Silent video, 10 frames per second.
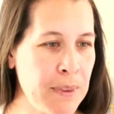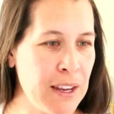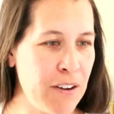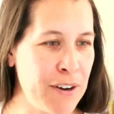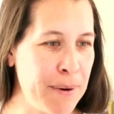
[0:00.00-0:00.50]

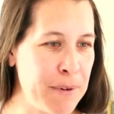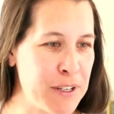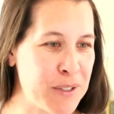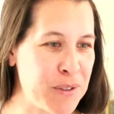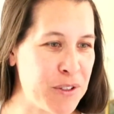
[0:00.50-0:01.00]
all right, I'm going
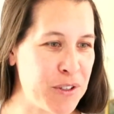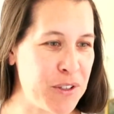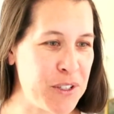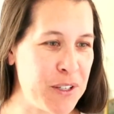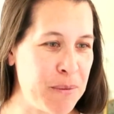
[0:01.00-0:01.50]
to switch to
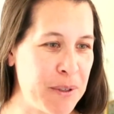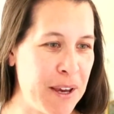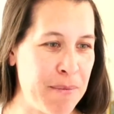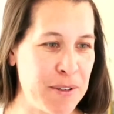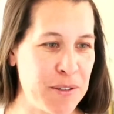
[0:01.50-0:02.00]
the double
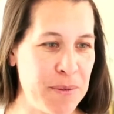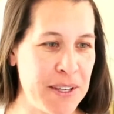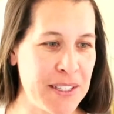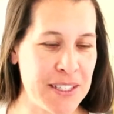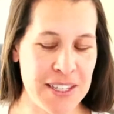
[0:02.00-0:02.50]
camera so we
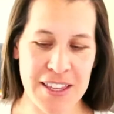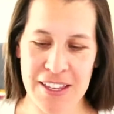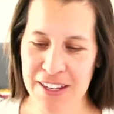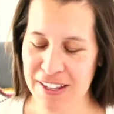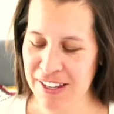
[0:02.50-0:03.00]
can see
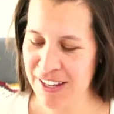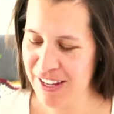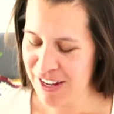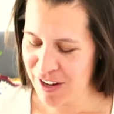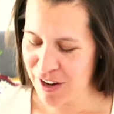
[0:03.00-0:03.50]
the
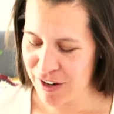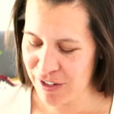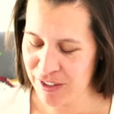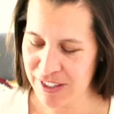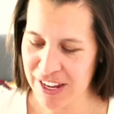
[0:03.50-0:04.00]

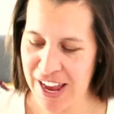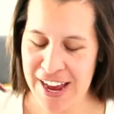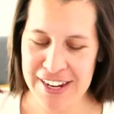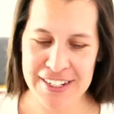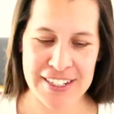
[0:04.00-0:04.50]
cards.
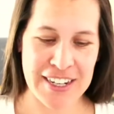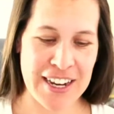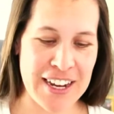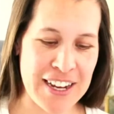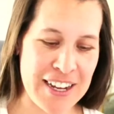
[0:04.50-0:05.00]
And
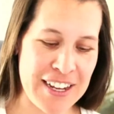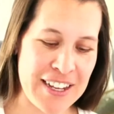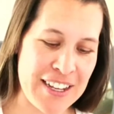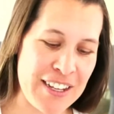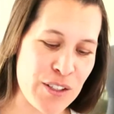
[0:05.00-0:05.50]

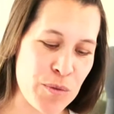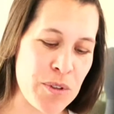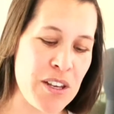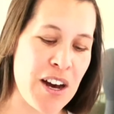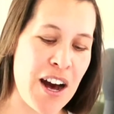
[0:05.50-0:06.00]
it's
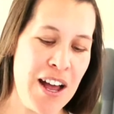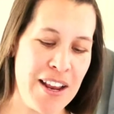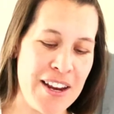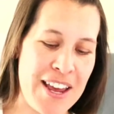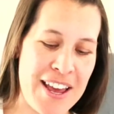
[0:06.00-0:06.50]
really hot,
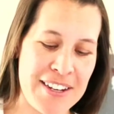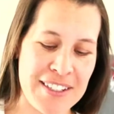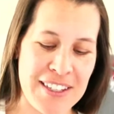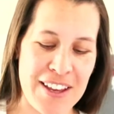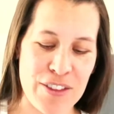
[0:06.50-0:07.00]
and I had to
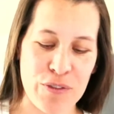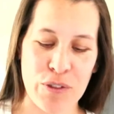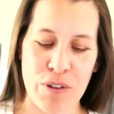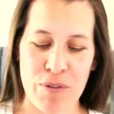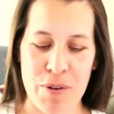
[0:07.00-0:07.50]
lay on the
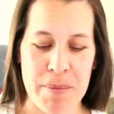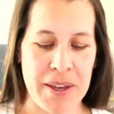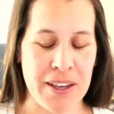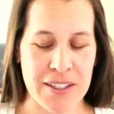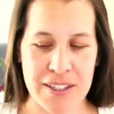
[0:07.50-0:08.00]
floor for a
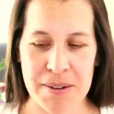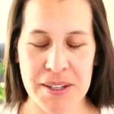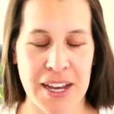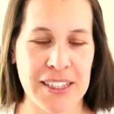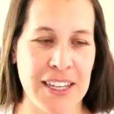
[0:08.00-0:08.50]
bit because
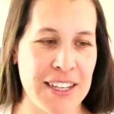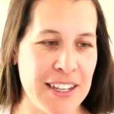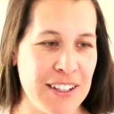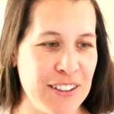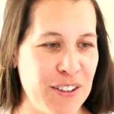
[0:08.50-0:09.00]
I like
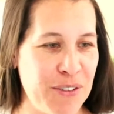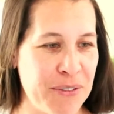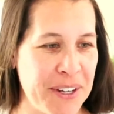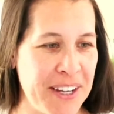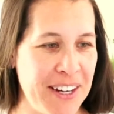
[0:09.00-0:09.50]
got a little
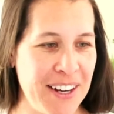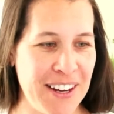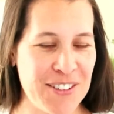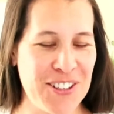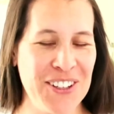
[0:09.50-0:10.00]
overheated
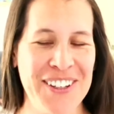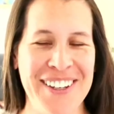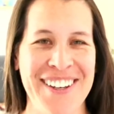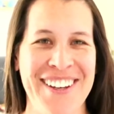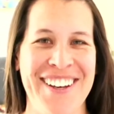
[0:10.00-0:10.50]
actually.
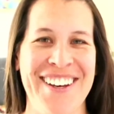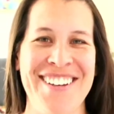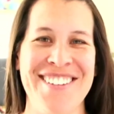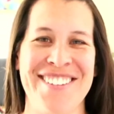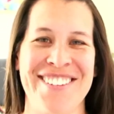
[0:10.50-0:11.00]

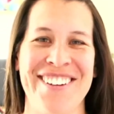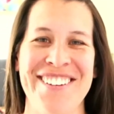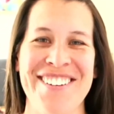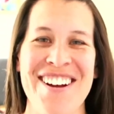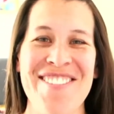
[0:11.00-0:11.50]
So
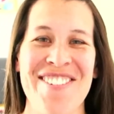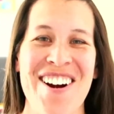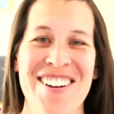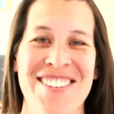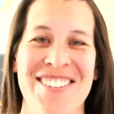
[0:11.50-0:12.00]
you're not
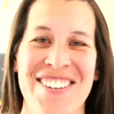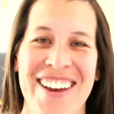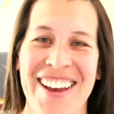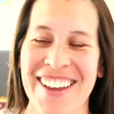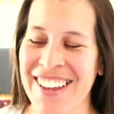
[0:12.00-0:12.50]
wrong,
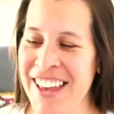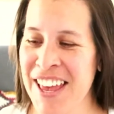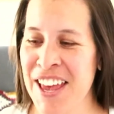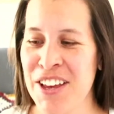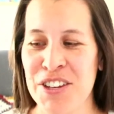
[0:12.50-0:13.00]
Taria.
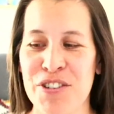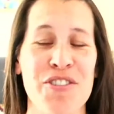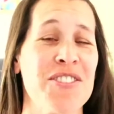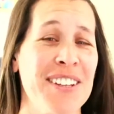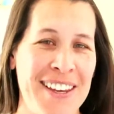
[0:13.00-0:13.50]
You're
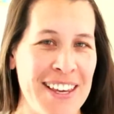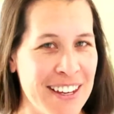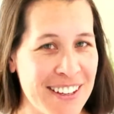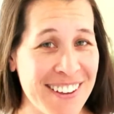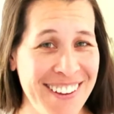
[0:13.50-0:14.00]
psychic.